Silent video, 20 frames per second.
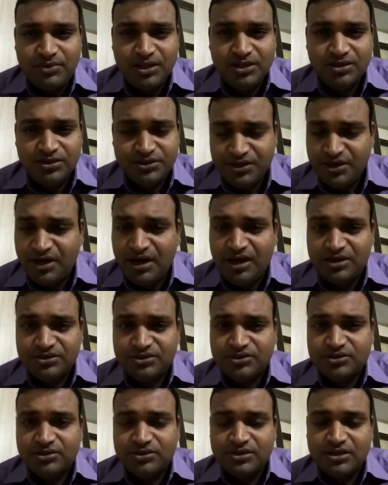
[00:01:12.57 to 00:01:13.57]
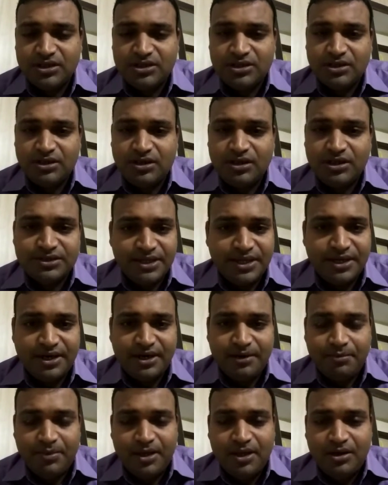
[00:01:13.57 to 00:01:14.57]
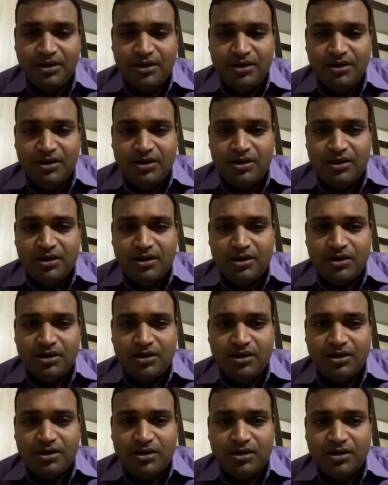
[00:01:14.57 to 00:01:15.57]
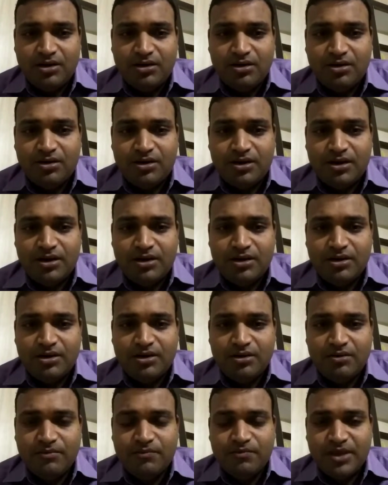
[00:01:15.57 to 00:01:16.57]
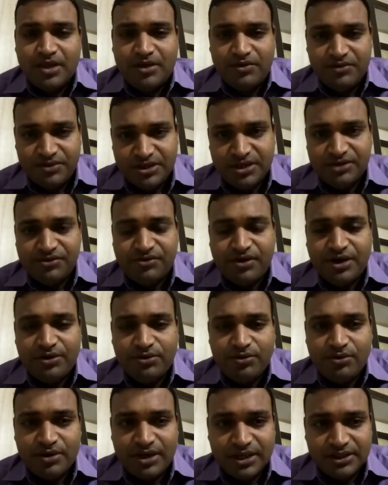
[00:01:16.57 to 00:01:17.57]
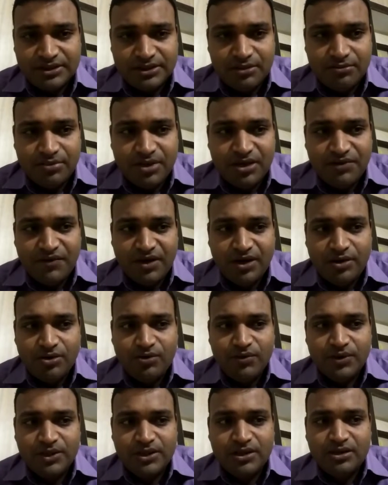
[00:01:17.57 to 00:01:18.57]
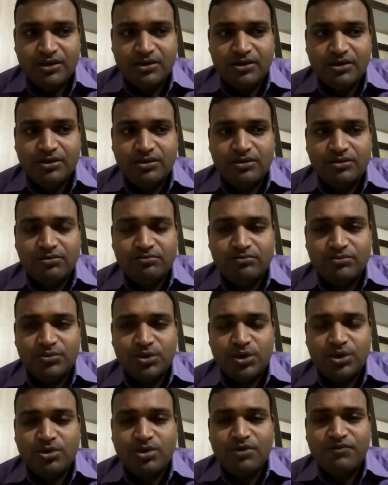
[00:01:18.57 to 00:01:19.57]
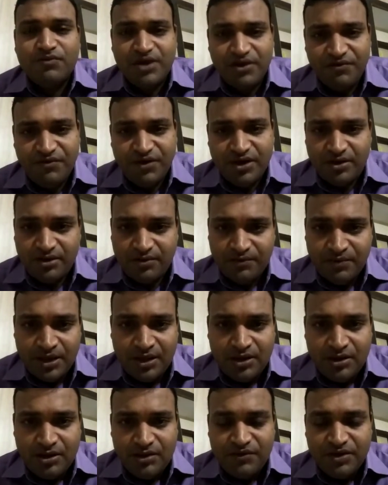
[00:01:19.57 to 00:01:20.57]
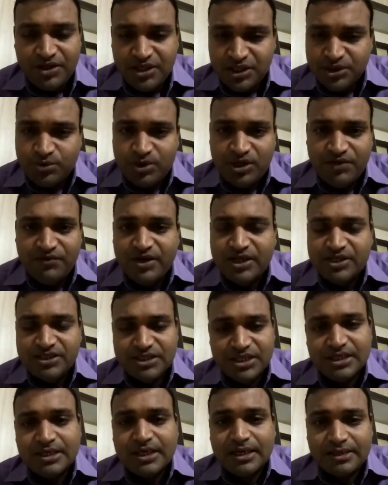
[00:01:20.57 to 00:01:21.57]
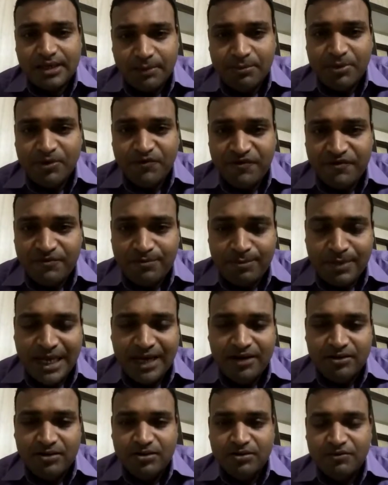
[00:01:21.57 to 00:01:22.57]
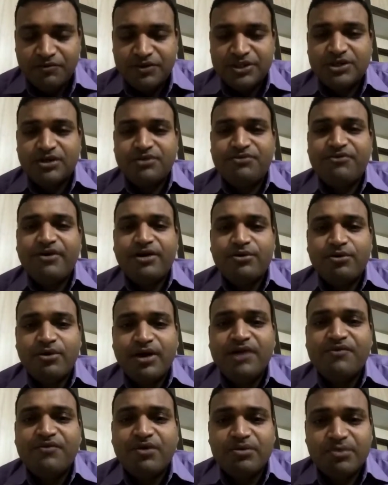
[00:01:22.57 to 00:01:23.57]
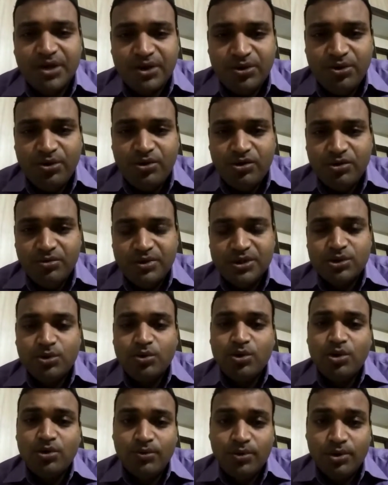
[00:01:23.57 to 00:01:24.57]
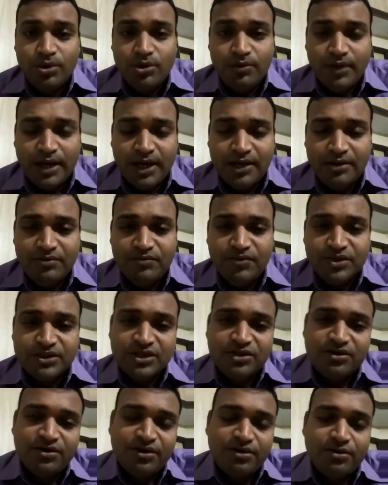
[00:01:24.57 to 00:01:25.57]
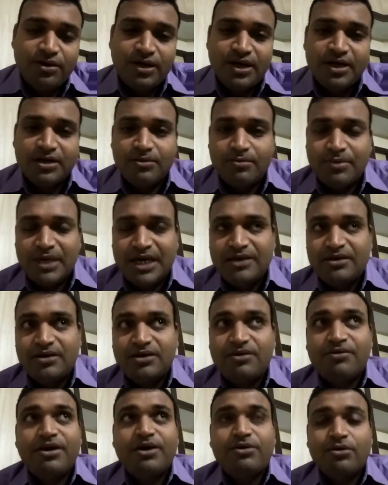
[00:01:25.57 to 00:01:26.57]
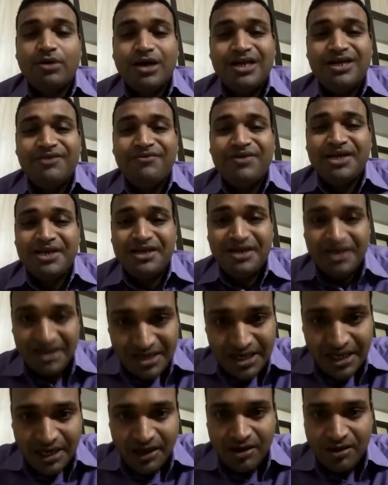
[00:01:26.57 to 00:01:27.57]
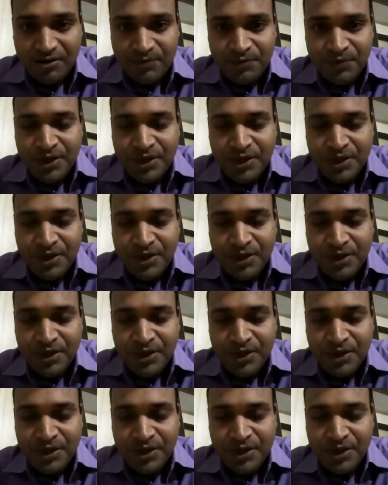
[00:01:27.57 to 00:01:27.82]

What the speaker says: Siraj is a grape, or it's a try to, or example, if I go with an what you call vinifera. With this vinifera is a type of a plant which I try to get from the Europe. It's a old world wine which I try to get the plant and try to cultivate in India.